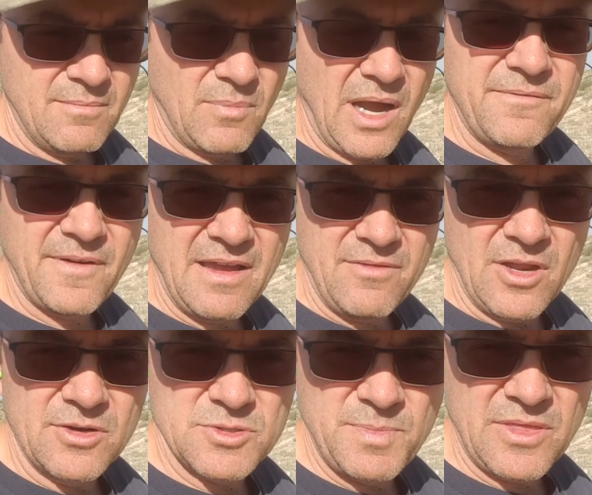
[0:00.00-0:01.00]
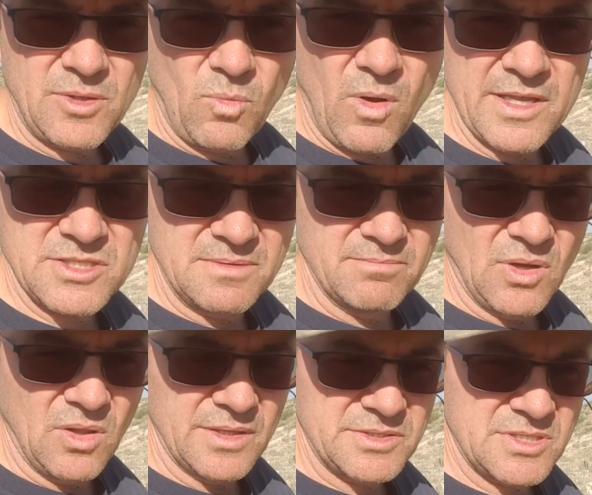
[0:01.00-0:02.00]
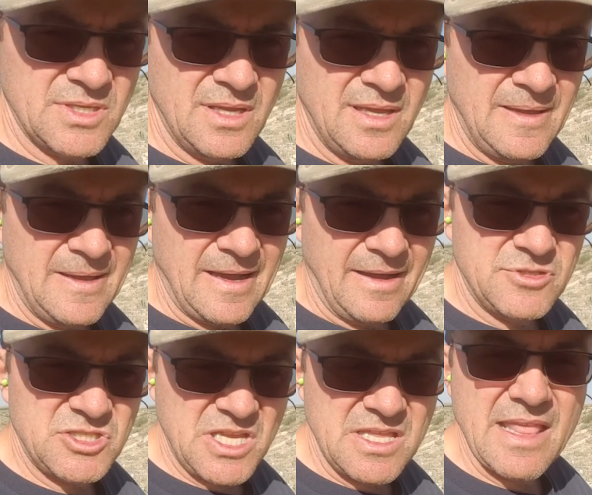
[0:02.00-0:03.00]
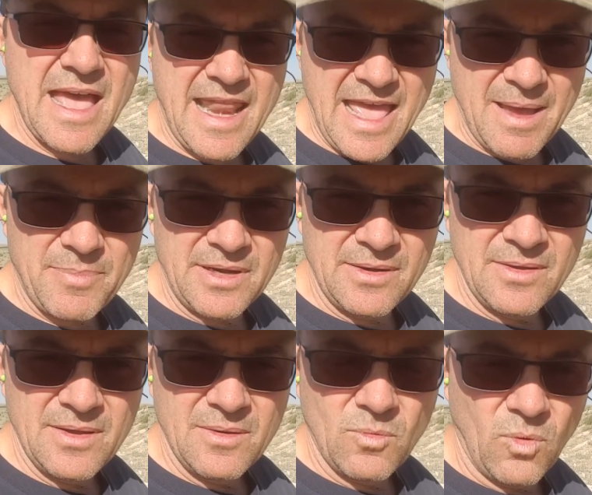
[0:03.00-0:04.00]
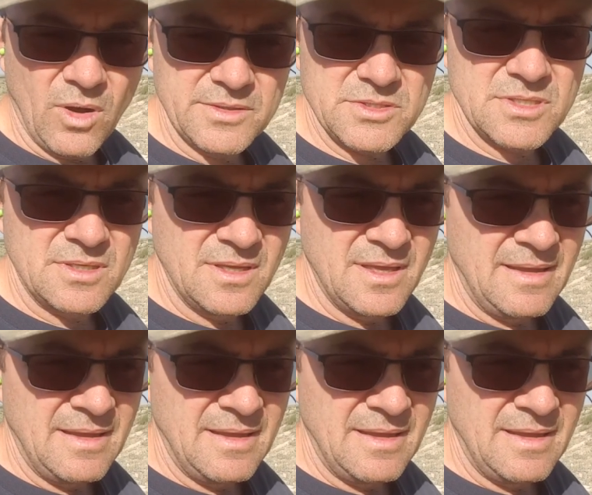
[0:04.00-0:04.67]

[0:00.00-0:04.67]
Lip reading: my 500 Smith & Wesson bullets. I've seen that happen once.